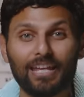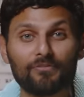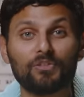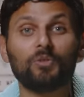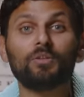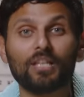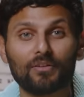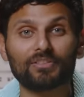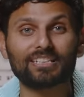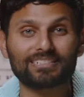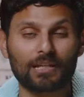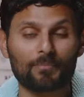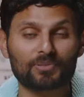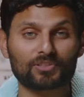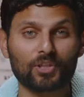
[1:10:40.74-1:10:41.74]
If you love this
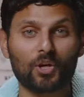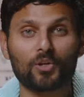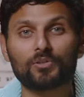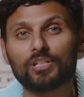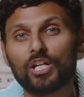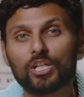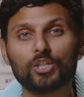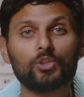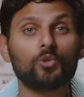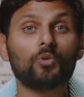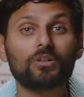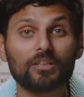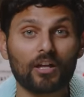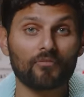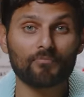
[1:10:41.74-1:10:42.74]
episode,
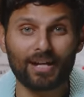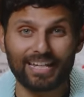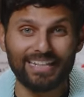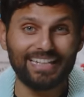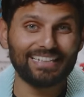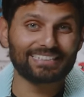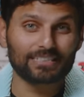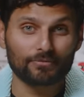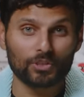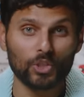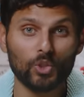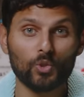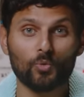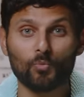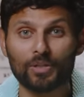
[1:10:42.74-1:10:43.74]
you'll love my
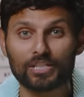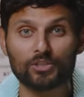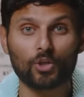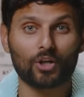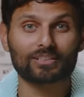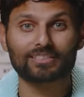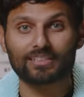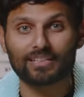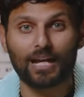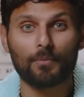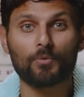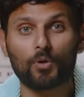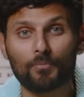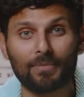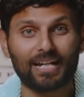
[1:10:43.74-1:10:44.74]
interview with Doctor
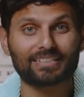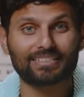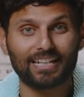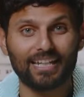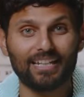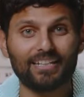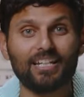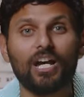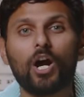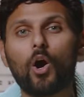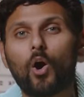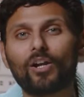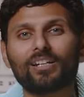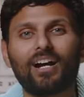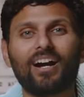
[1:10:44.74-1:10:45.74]
Gabor Mate
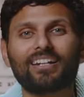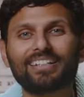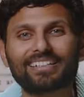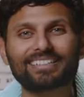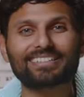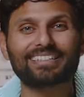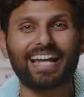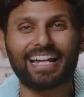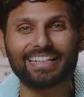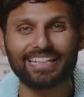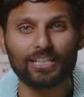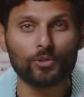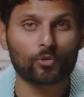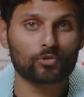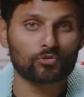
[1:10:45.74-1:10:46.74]
on
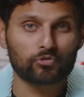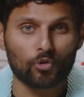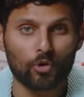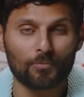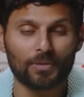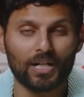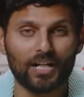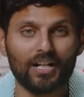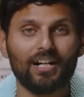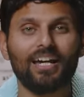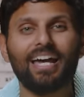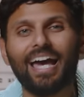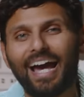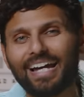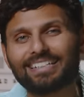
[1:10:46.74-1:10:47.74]
understanding your trauma
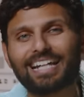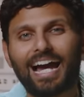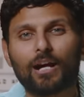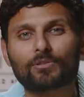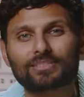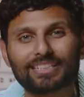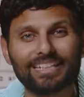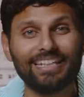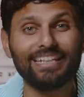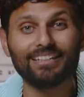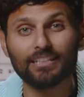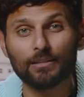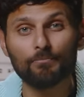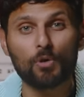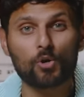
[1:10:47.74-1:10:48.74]
and how to
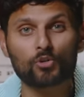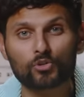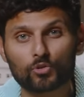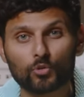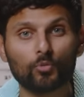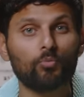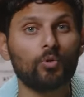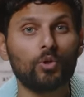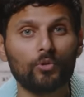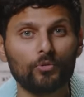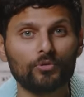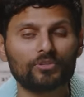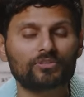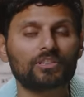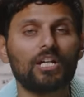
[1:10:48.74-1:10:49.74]
heal emotional
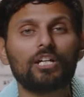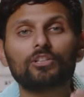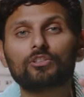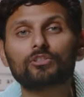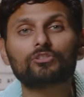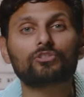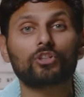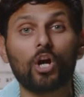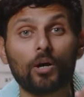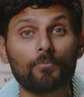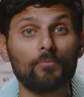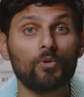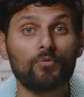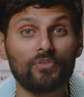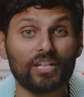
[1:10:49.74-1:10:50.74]
wounds to start
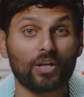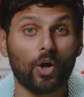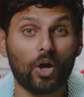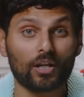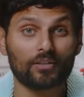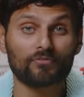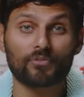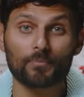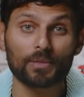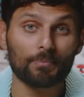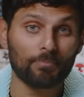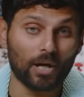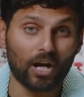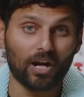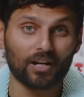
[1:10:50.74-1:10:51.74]
moving on from the
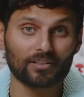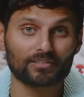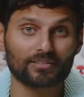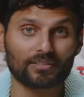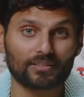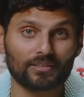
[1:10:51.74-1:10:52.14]
past.